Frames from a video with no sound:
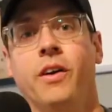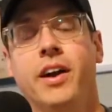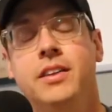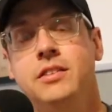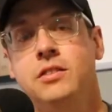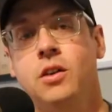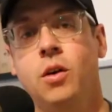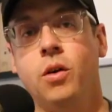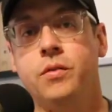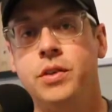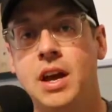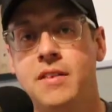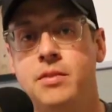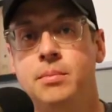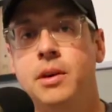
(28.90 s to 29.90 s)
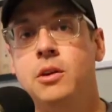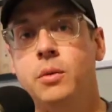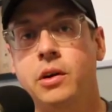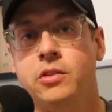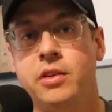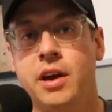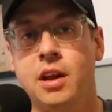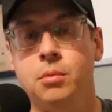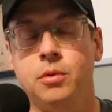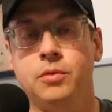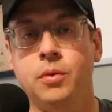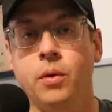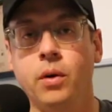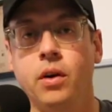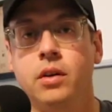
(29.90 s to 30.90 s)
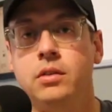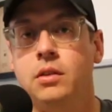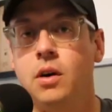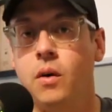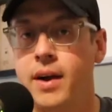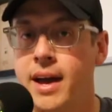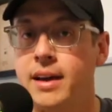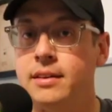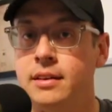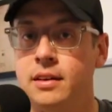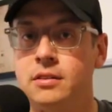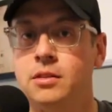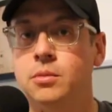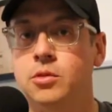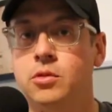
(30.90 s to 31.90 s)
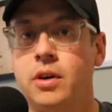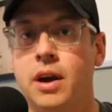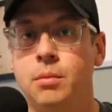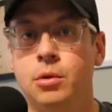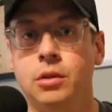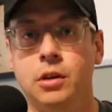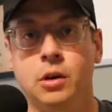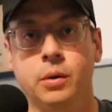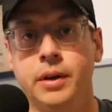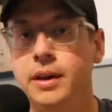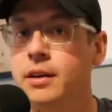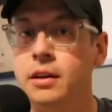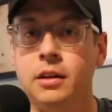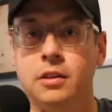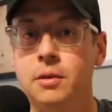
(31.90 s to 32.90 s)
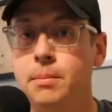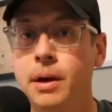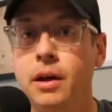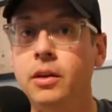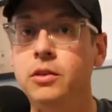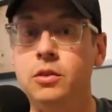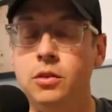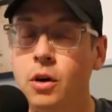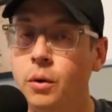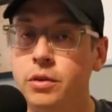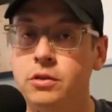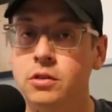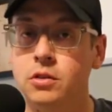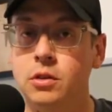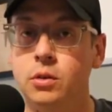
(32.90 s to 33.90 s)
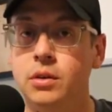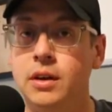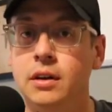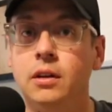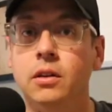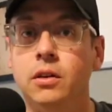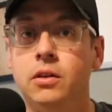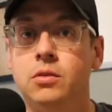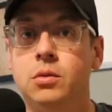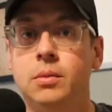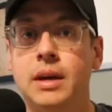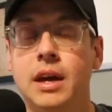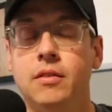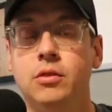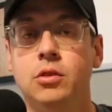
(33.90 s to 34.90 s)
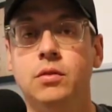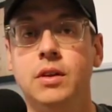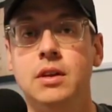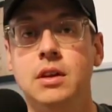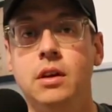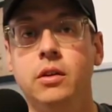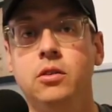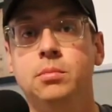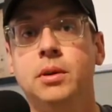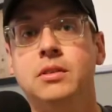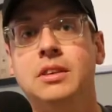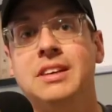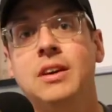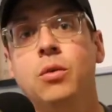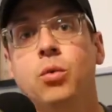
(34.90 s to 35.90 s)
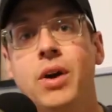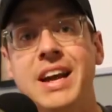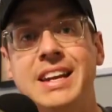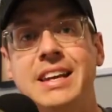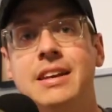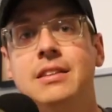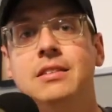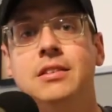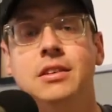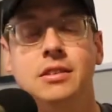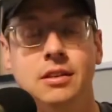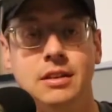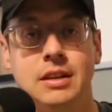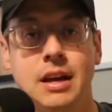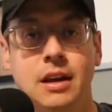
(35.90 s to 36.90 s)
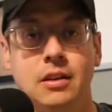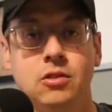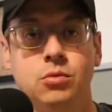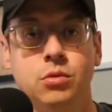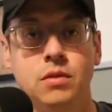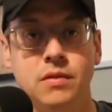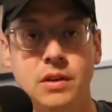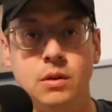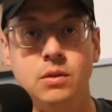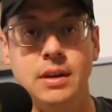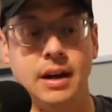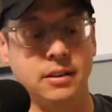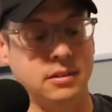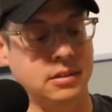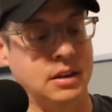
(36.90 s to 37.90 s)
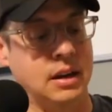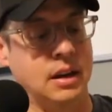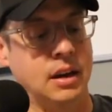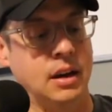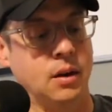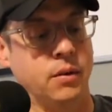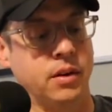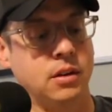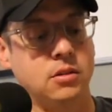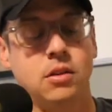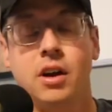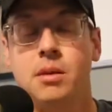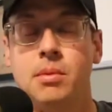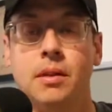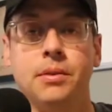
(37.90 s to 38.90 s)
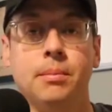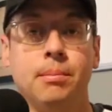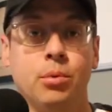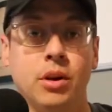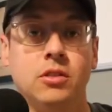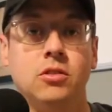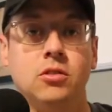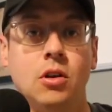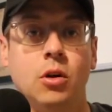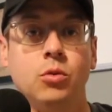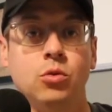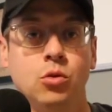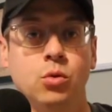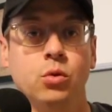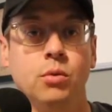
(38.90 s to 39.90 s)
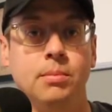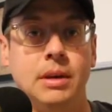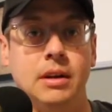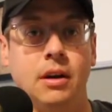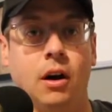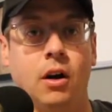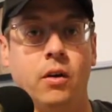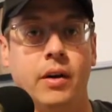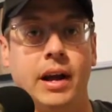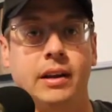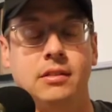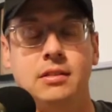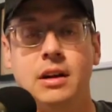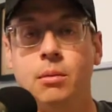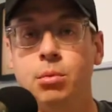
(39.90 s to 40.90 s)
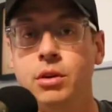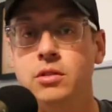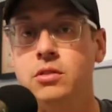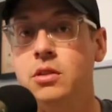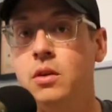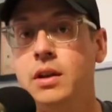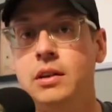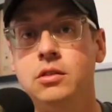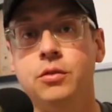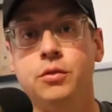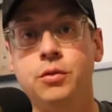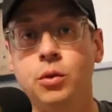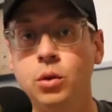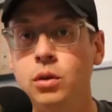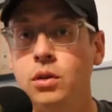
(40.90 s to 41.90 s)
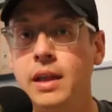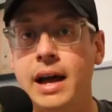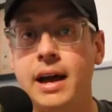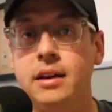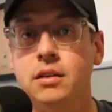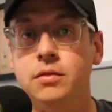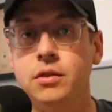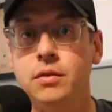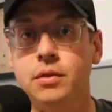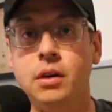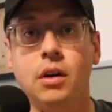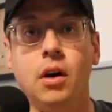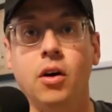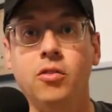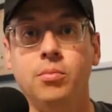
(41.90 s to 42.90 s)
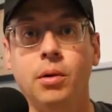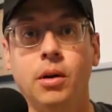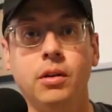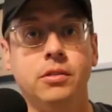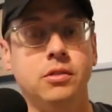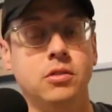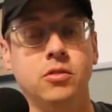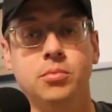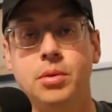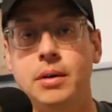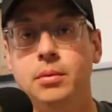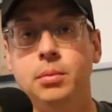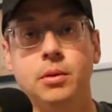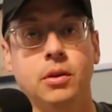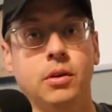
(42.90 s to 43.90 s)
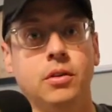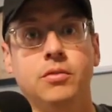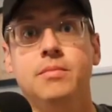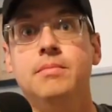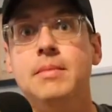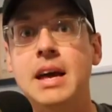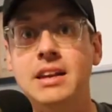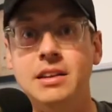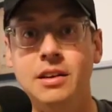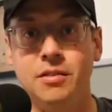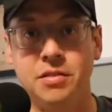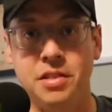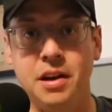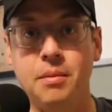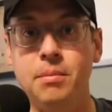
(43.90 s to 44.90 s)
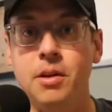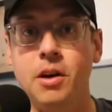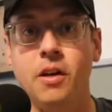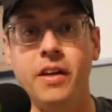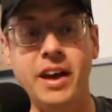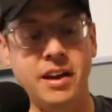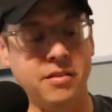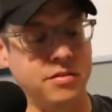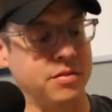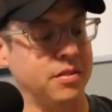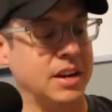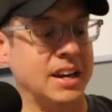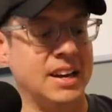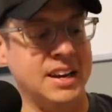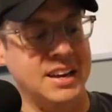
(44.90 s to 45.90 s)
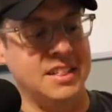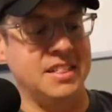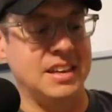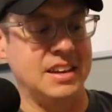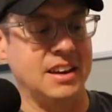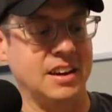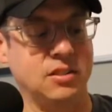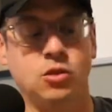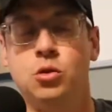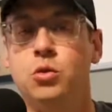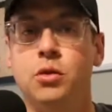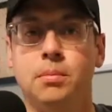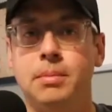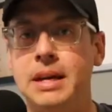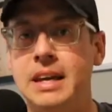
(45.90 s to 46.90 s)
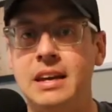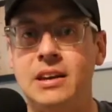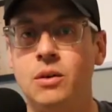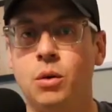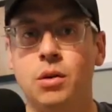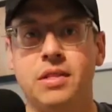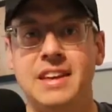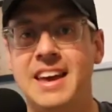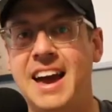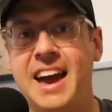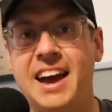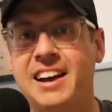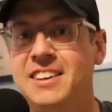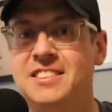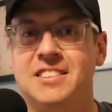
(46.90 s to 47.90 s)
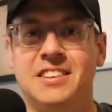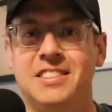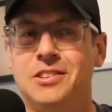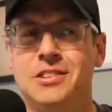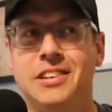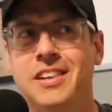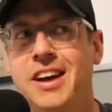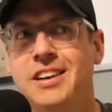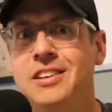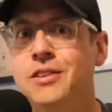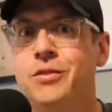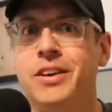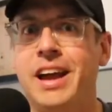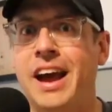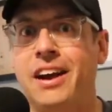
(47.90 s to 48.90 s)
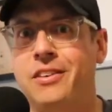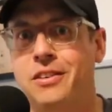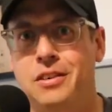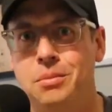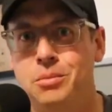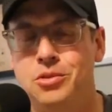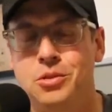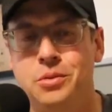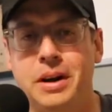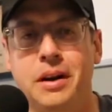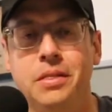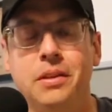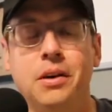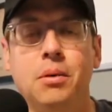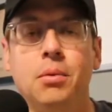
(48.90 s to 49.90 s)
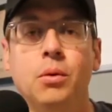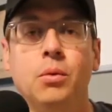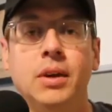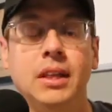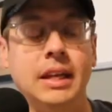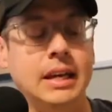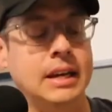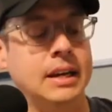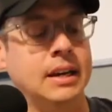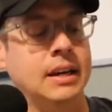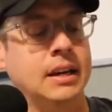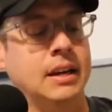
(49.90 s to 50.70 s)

right, so if you haven't been to our channel before, go ahead and hit subscribe really quick. Click the bell. You know what to do to get alerts when we have new videos. But to get right into today's review desk, we're going to talk about the Bridgestone Tour B RX. Now, Bridgestone has a full line of different golf balls. You've probably heard of many of them. They all have the uh, Tour B or the X, and there's a lot of different acronyms around there. But really,